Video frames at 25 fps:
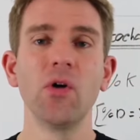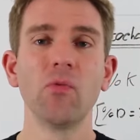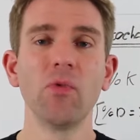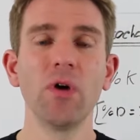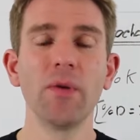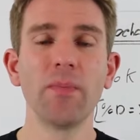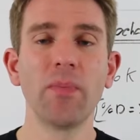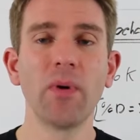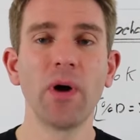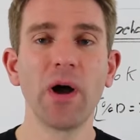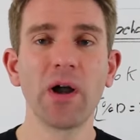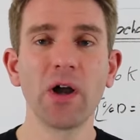
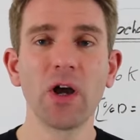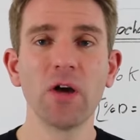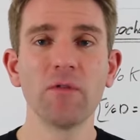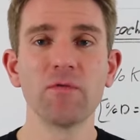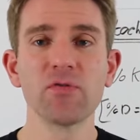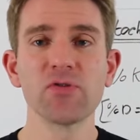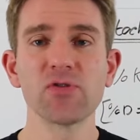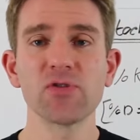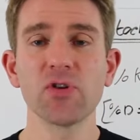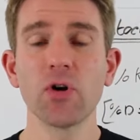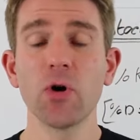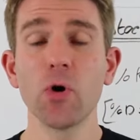we're buying
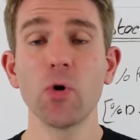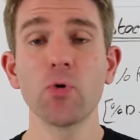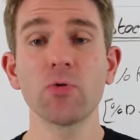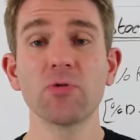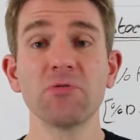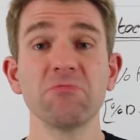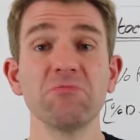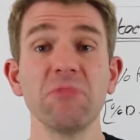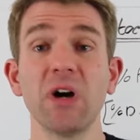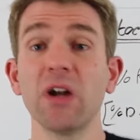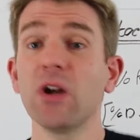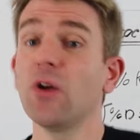
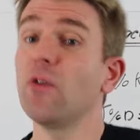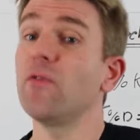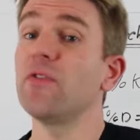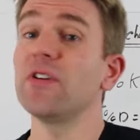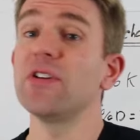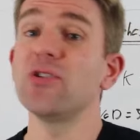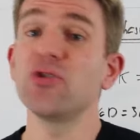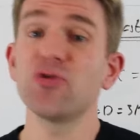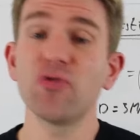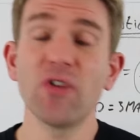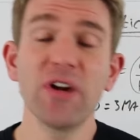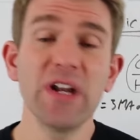oversold. And over
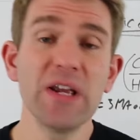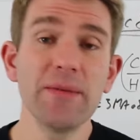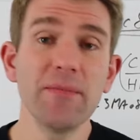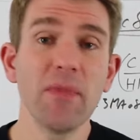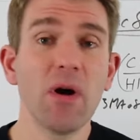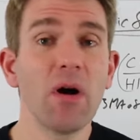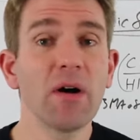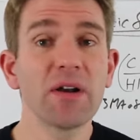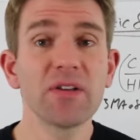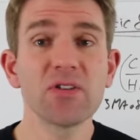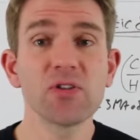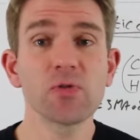in trending
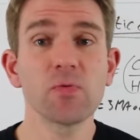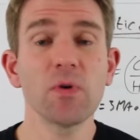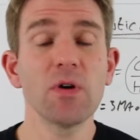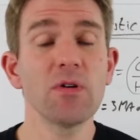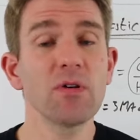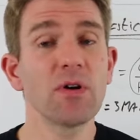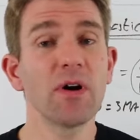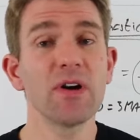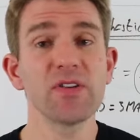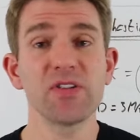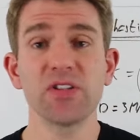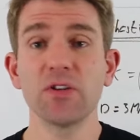markets as
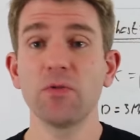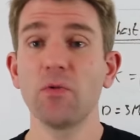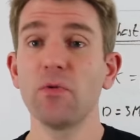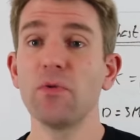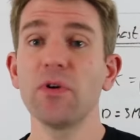well, guys, you know,